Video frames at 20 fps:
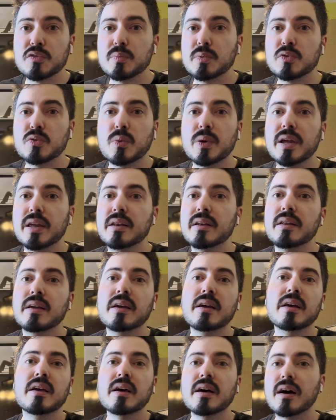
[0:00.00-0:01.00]
between
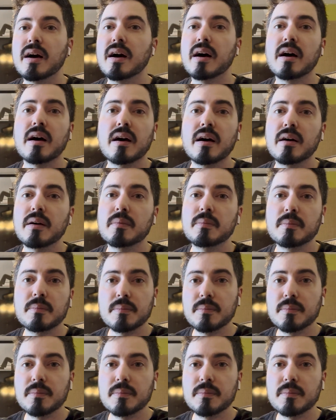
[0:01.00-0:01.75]
the